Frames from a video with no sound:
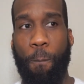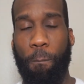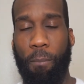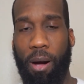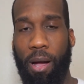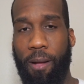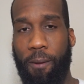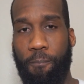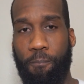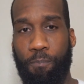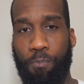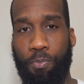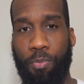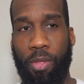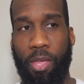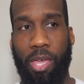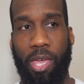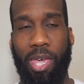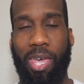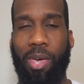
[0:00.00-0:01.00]
But
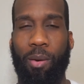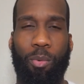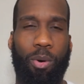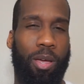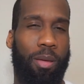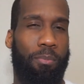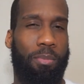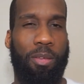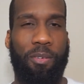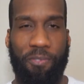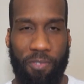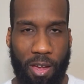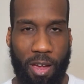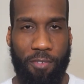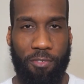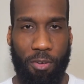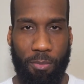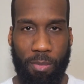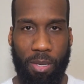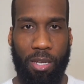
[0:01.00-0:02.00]
it wouldn't be fair
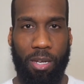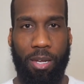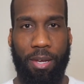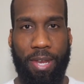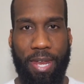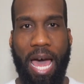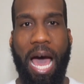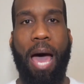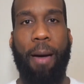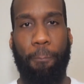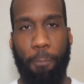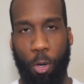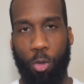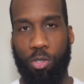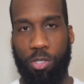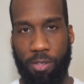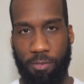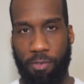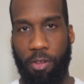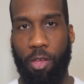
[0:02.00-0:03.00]
for me to not
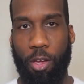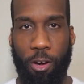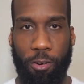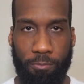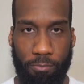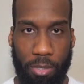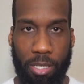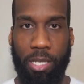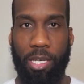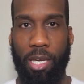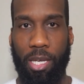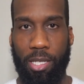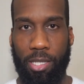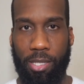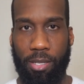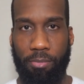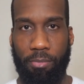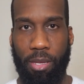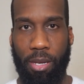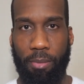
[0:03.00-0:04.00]
post a video of me getting
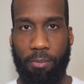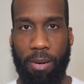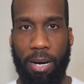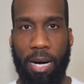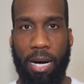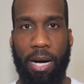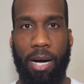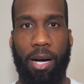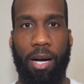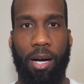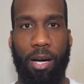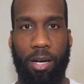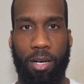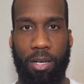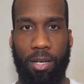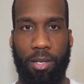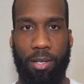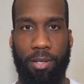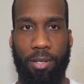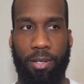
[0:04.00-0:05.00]
submitted by
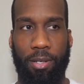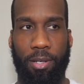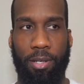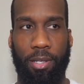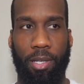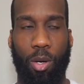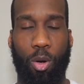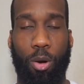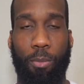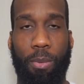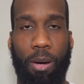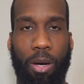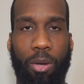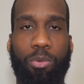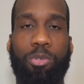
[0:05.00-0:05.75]
a lower belt.